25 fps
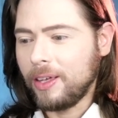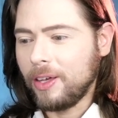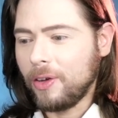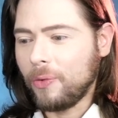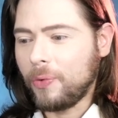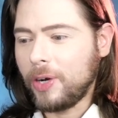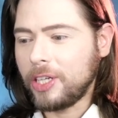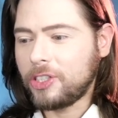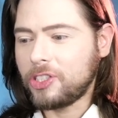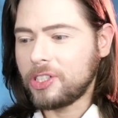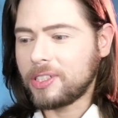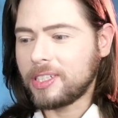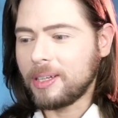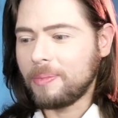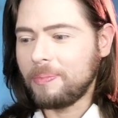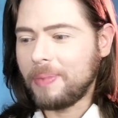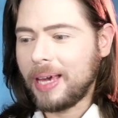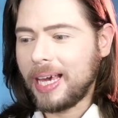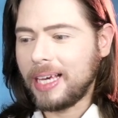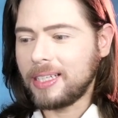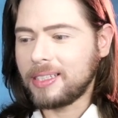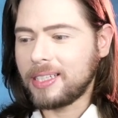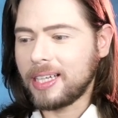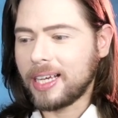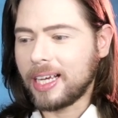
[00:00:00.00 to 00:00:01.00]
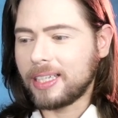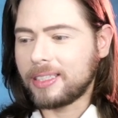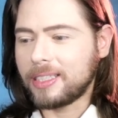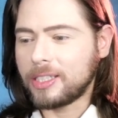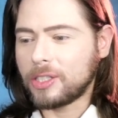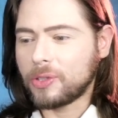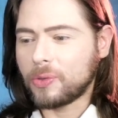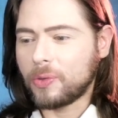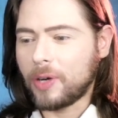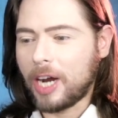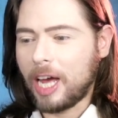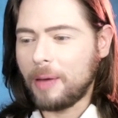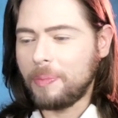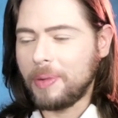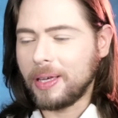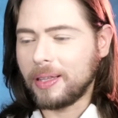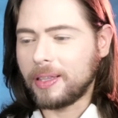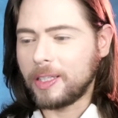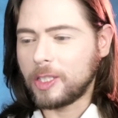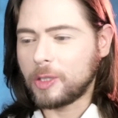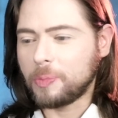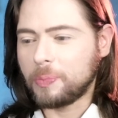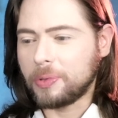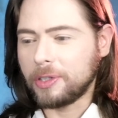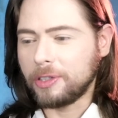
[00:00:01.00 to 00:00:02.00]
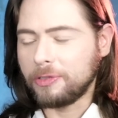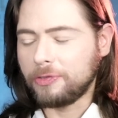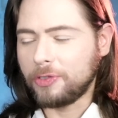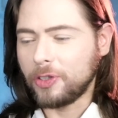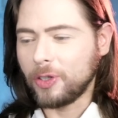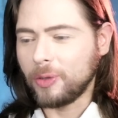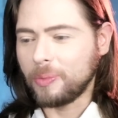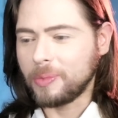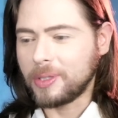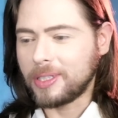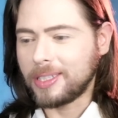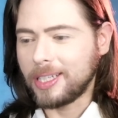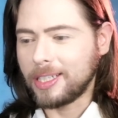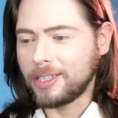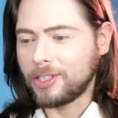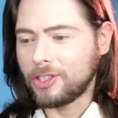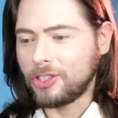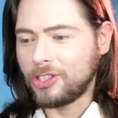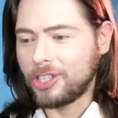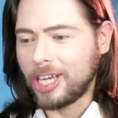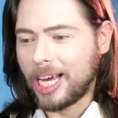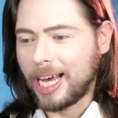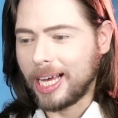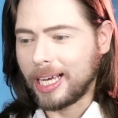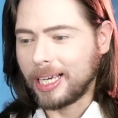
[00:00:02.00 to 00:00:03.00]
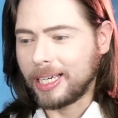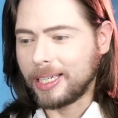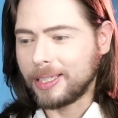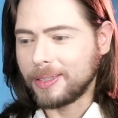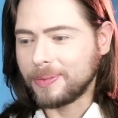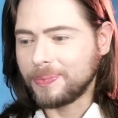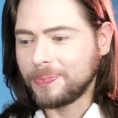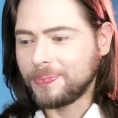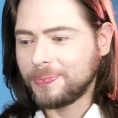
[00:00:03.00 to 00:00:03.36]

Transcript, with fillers: Rich is amazing at describing these perfumes," says Jack.